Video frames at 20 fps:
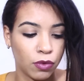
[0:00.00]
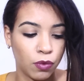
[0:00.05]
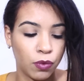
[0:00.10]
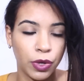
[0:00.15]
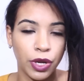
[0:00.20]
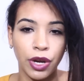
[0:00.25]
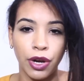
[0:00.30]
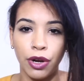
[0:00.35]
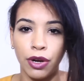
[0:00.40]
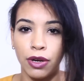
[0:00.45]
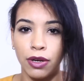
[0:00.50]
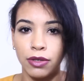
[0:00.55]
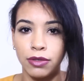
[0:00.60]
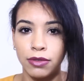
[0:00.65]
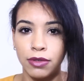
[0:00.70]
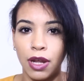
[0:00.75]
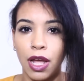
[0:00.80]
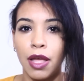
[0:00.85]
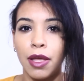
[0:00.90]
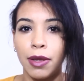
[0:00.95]

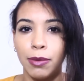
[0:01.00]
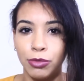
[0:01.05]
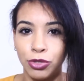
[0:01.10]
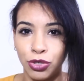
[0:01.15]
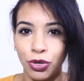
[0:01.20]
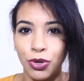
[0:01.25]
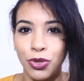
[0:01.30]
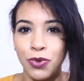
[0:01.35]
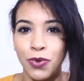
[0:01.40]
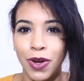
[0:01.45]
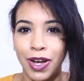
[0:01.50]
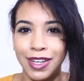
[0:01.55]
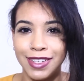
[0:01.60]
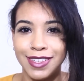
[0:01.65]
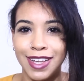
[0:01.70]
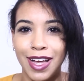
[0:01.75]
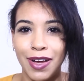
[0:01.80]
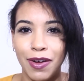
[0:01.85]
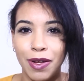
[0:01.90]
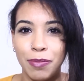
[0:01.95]
I am showing you
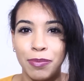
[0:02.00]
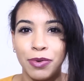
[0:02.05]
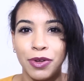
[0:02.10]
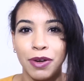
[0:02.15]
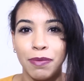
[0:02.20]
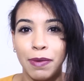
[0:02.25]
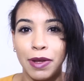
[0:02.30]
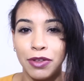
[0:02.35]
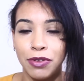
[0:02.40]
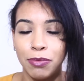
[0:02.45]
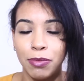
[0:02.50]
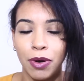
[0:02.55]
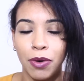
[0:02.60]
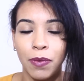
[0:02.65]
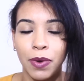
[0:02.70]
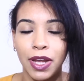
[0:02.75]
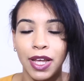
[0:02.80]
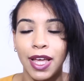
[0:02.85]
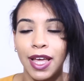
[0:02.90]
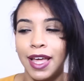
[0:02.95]
guys how I put in my
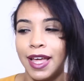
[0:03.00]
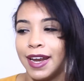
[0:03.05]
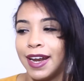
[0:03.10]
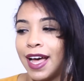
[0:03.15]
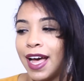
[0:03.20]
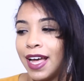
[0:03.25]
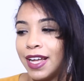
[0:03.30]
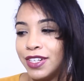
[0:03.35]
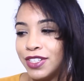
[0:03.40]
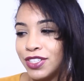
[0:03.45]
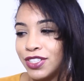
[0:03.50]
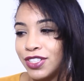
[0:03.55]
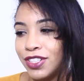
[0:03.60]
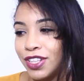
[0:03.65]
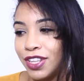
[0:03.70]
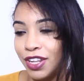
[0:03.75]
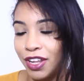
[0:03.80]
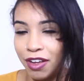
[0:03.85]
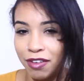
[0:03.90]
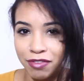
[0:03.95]
U-part wig, and I
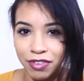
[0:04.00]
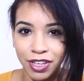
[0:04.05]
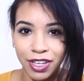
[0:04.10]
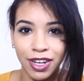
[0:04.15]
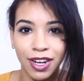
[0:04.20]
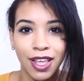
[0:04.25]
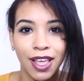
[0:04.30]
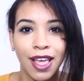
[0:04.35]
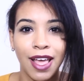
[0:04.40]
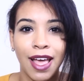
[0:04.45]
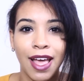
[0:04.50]
just love it.